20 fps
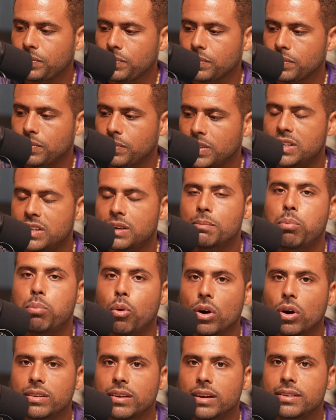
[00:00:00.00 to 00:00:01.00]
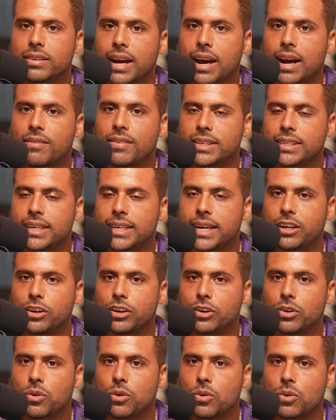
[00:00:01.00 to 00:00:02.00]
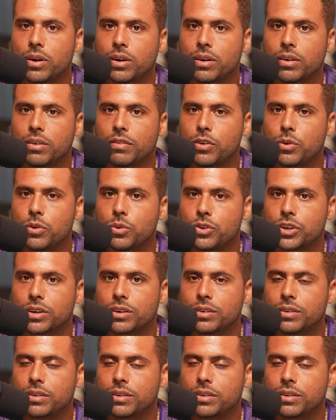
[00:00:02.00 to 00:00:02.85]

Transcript: it's important to have a say in your own future.